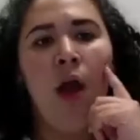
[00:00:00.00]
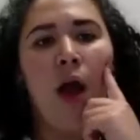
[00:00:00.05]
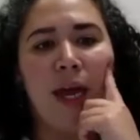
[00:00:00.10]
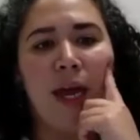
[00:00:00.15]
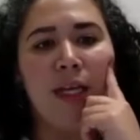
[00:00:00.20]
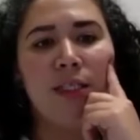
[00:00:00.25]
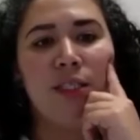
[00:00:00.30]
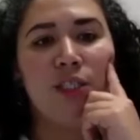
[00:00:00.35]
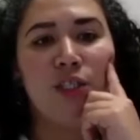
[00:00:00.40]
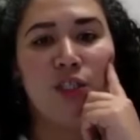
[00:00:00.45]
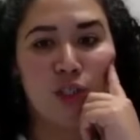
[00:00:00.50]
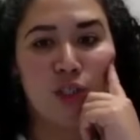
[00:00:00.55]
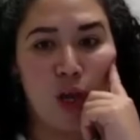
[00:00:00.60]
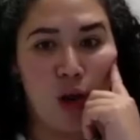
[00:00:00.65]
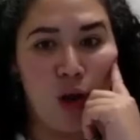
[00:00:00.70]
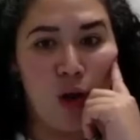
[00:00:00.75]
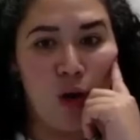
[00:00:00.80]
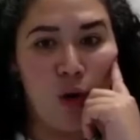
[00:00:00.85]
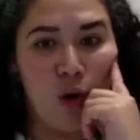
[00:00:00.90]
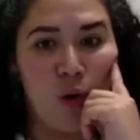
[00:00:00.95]
And
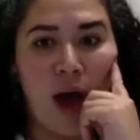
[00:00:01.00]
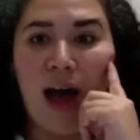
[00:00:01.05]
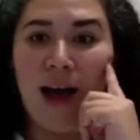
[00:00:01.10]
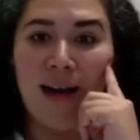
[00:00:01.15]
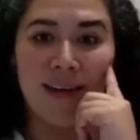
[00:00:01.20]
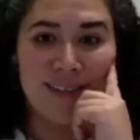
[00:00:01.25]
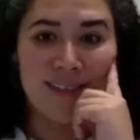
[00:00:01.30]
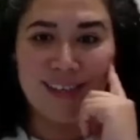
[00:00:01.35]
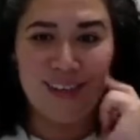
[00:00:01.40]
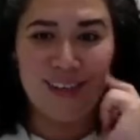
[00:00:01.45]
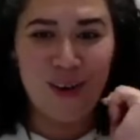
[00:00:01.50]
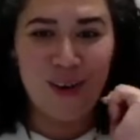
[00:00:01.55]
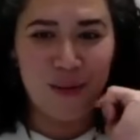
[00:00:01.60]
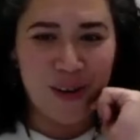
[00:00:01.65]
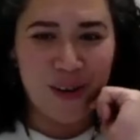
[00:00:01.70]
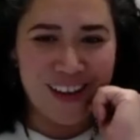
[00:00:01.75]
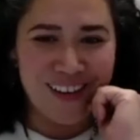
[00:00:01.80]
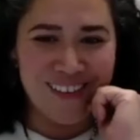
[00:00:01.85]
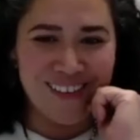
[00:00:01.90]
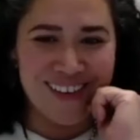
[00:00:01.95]
so I didn't know
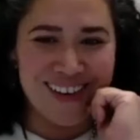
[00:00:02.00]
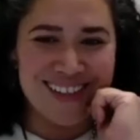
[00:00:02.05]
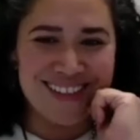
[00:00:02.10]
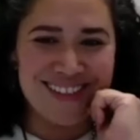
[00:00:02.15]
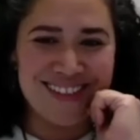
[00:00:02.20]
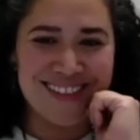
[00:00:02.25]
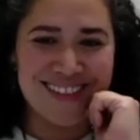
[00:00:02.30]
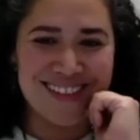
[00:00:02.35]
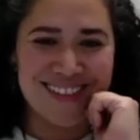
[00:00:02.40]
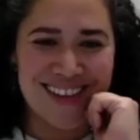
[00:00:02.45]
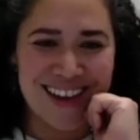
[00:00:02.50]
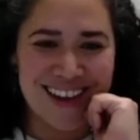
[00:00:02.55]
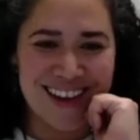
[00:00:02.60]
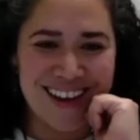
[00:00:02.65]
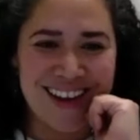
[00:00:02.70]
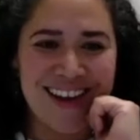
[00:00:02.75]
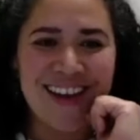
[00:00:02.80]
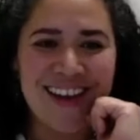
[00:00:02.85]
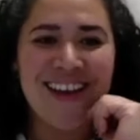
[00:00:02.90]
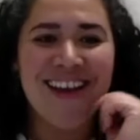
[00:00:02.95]
what I wanted to
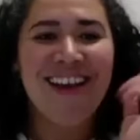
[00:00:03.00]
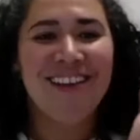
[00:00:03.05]
study.